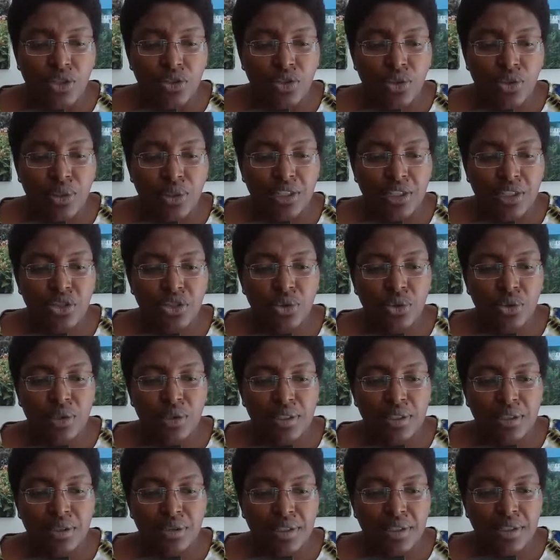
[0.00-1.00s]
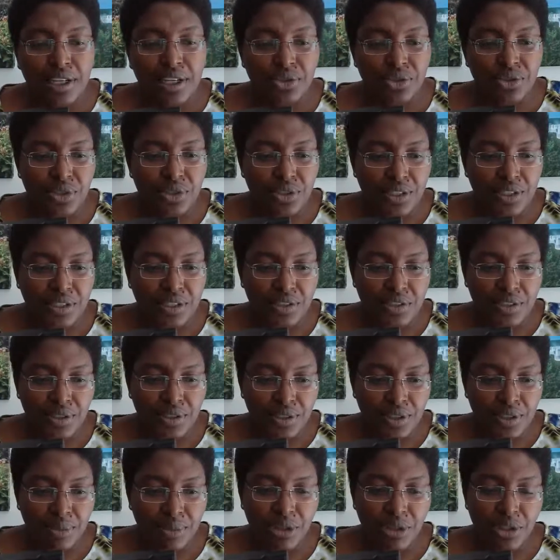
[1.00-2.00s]
So let's do a little exercise
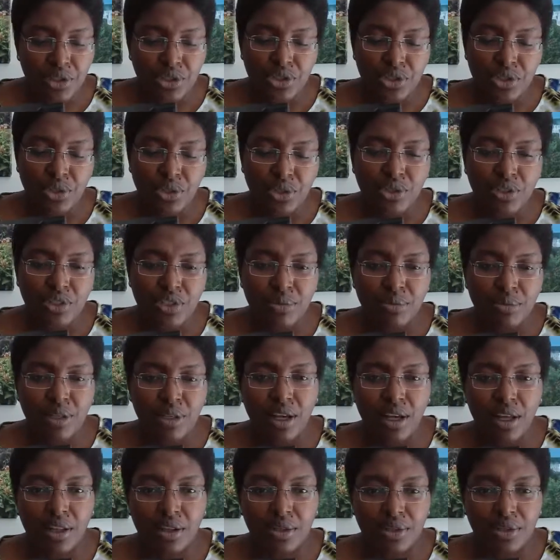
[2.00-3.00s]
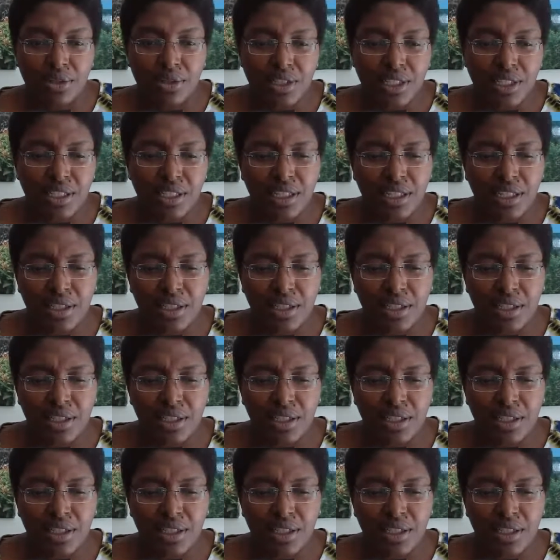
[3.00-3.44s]
here. I'm going to show you some colors, and